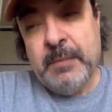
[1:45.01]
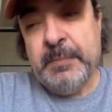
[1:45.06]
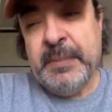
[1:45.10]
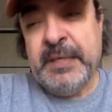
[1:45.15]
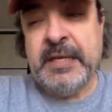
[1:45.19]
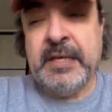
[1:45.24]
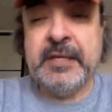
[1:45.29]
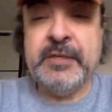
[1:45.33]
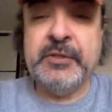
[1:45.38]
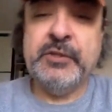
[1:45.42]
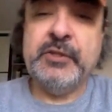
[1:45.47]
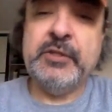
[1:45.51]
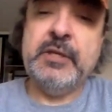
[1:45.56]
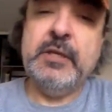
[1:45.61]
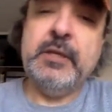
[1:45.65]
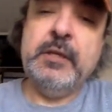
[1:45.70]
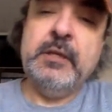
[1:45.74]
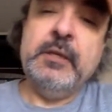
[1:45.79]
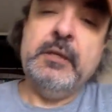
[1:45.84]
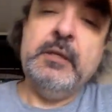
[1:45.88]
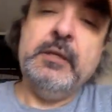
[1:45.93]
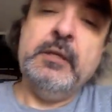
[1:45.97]
Because
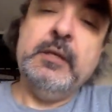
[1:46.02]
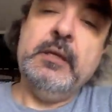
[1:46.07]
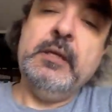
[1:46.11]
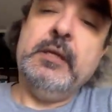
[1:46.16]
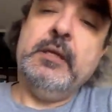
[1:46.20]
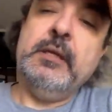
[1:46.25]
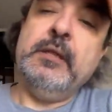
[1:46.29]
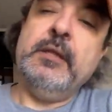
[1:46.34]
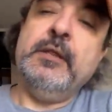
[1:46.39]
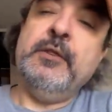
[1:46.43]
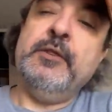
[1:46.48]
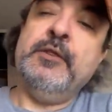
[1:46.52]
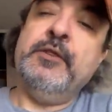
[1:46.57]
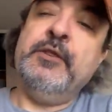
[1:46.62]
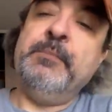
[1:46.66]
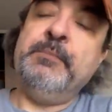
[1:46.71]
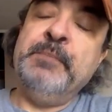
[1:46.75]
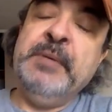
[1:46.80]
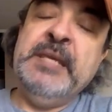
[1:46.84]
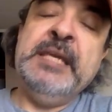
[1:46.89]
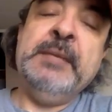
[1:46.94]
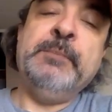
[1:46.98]
the
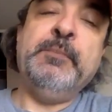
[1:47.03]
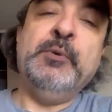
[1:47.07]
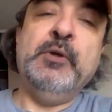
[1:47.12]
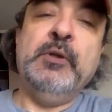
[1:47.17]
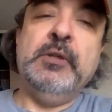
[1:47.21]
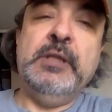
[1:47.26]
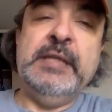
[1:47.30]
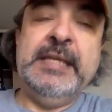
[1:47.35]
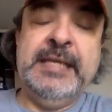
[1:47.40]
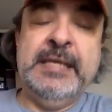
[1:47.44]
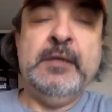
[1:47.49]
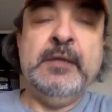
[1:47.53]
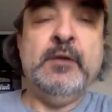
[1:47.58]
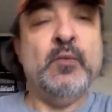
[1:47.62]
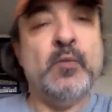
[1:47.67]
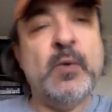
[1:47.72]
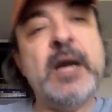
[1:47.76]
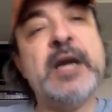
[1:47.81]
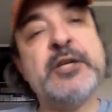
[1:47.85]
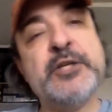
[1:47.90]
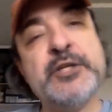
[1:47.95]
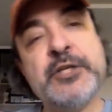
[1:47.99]
people in
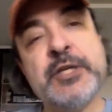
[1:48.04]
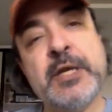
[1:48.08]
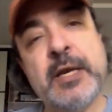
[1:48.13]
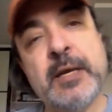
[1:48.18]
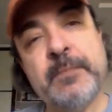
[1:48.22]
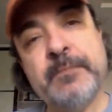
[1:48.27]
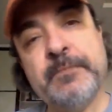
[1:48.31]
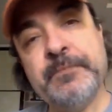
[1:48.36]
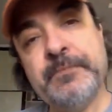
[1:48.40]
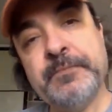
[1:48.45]
Russia,